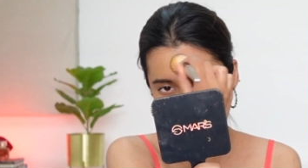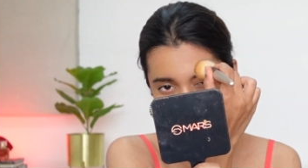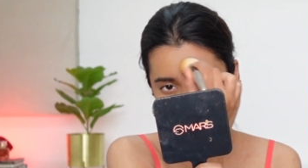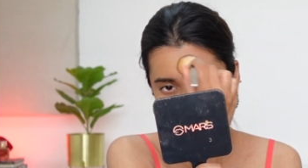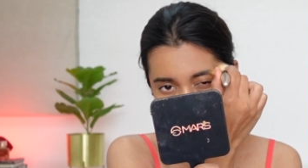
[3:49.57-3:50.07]

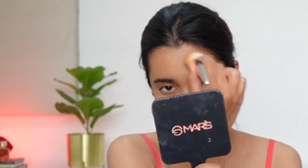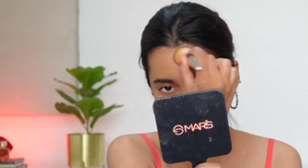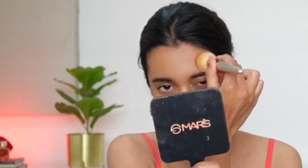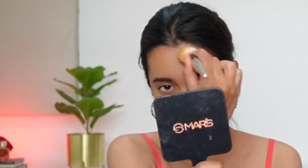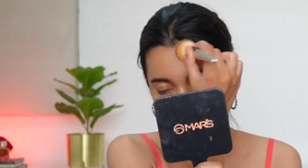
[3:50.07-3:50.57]
do not ask
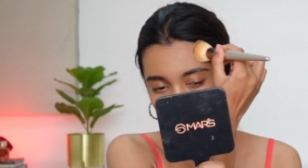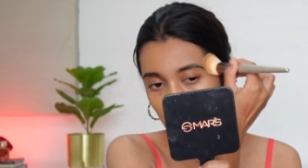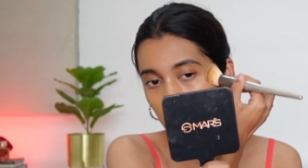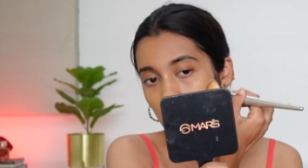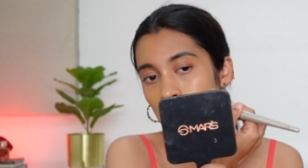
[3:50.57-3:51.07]
me what is
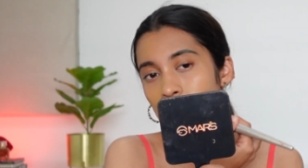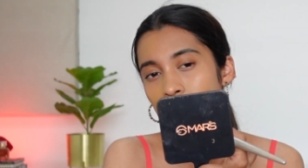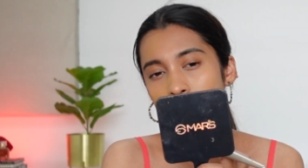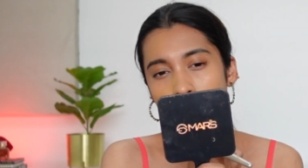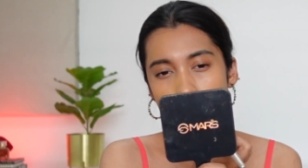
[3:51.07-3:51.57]
my shade
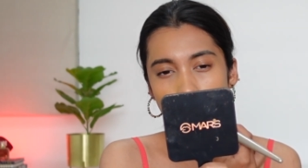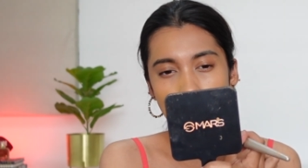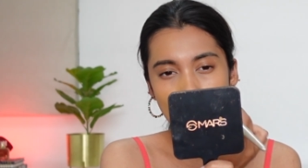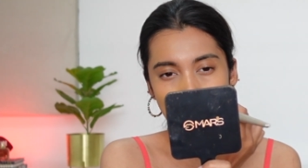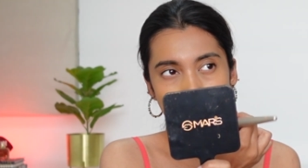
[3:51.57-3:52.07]
in
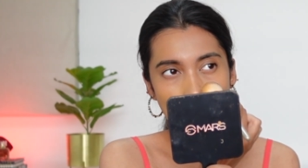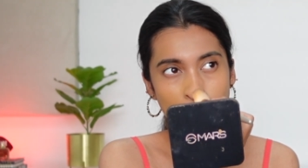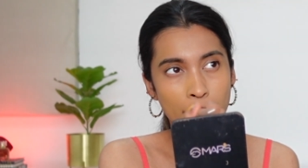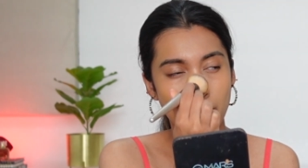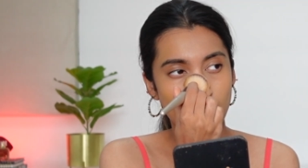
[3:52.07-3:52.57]
MAC, because I'm
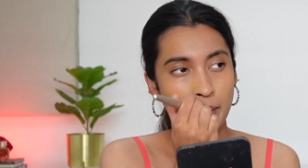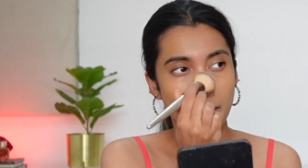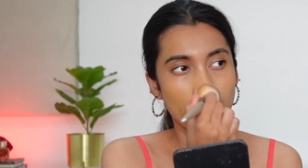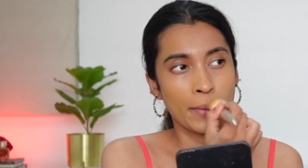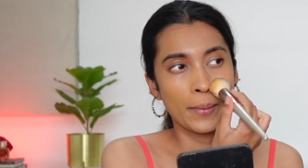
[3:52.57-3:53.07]
not very
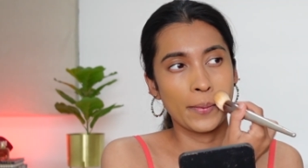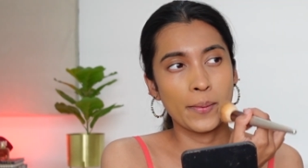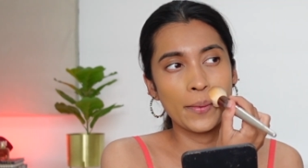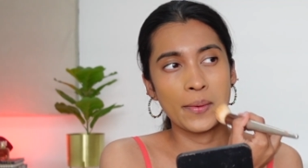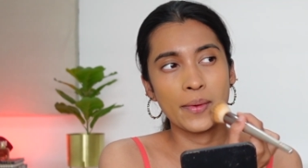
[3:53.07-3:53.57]
sure about
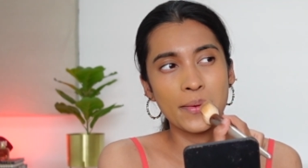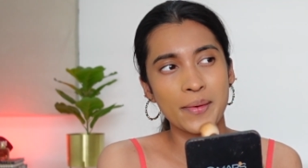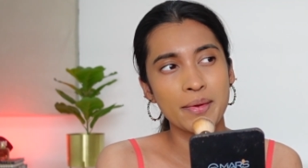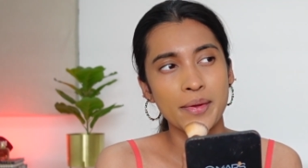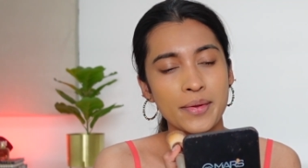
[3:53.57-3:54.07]
that.
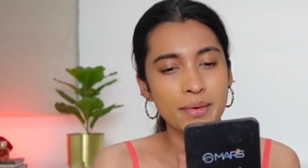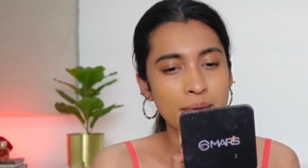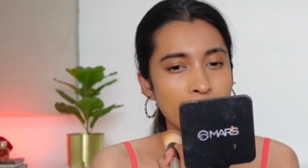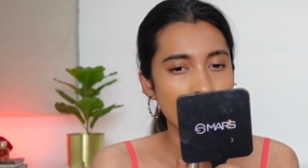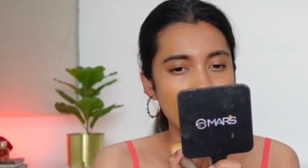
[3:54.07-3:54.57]

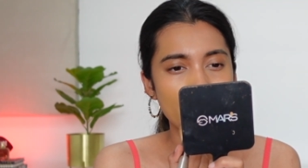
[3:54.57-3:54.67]
I do